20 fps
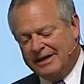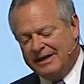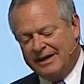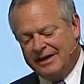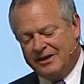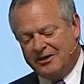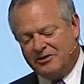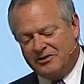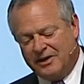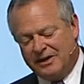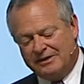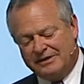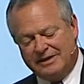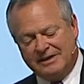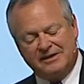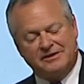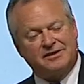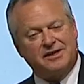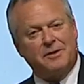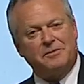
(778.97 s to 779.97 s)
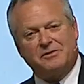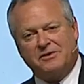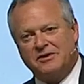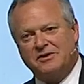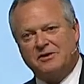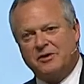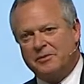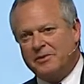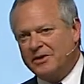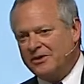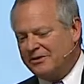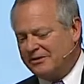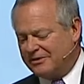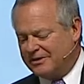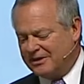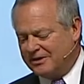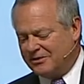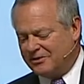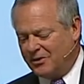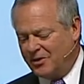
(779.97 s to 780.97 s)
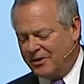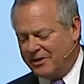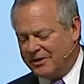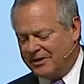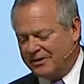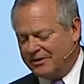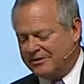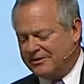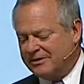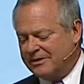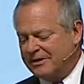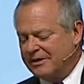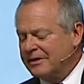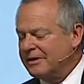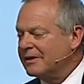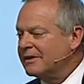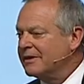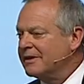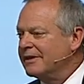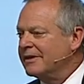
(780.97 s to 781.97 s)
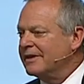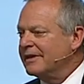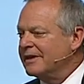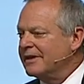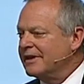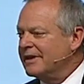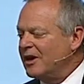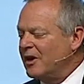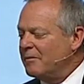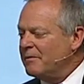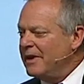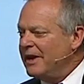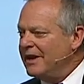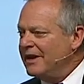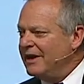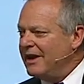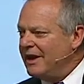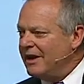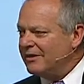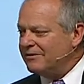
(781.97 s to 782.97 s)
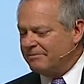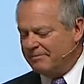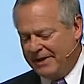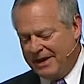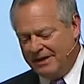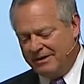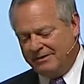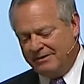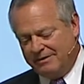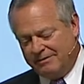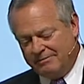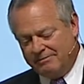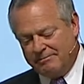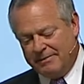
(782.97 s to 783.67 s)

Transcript: and addressing substance abuse disorders in our mainstream